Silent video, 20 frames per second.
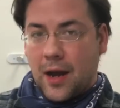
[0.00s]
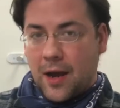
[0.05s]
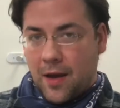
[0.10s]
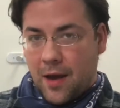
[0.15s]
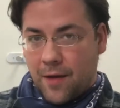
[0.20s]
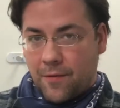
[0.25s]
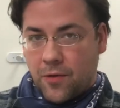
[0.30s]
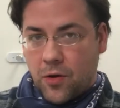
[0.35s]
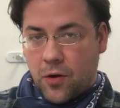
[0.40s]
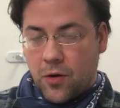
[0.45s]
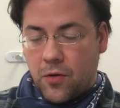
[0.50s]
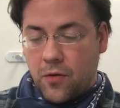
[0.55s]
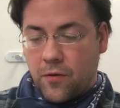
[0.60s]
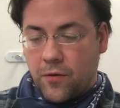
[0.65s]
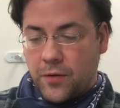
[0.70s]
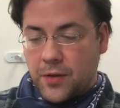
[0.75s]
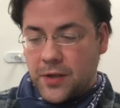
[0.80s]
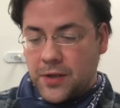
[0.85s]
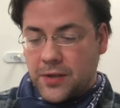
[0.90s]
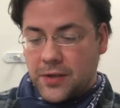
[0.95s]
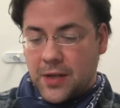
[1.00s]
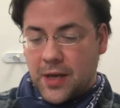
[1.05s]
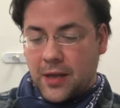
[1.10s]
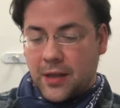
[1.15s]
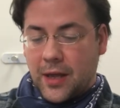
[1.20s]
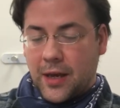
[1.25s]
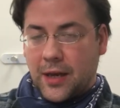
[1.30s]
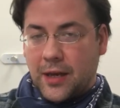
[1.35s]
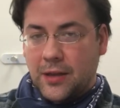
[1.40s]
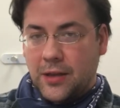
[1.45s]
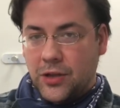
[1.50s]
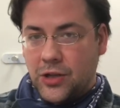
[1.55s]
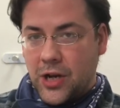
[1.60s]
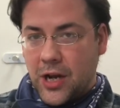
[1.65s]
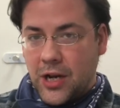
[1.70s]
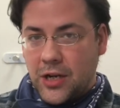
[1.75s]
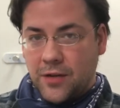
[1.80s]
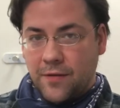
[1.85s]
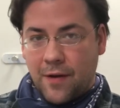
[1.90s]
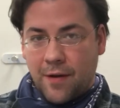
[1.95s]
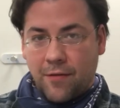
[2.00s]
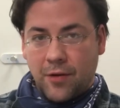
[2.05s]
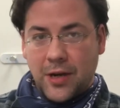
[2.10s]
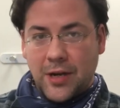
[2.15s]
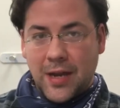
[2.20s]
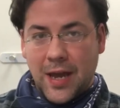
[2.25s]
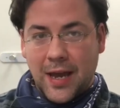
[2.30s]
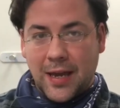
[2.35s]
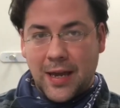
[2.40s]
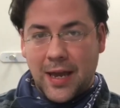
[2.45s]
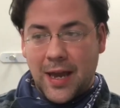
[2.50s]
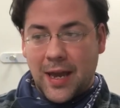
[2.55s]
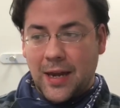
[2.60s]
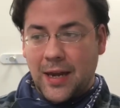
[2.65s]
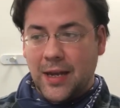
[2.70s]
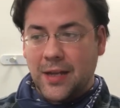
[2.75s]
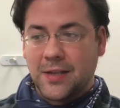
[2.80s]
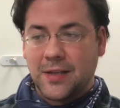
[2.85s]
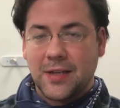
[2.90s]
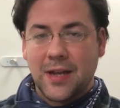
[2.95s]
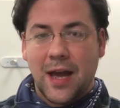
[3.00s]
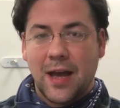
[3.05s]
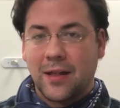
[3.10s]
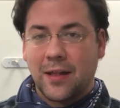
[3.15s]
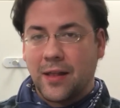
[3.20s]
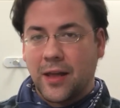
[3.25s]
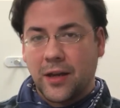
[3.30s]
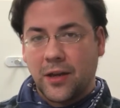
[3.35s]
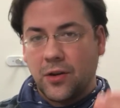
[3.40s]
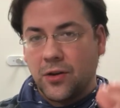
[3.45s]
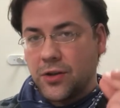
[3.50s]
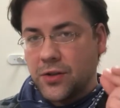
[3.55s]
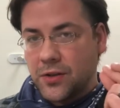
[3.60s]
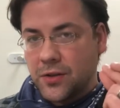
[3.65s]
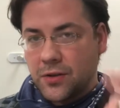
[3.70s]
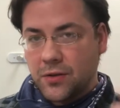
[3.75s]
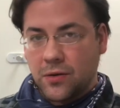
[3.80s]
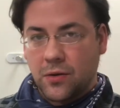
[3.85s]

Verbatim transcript: I've gone over this, that like at the change of every decade, it's not like you're just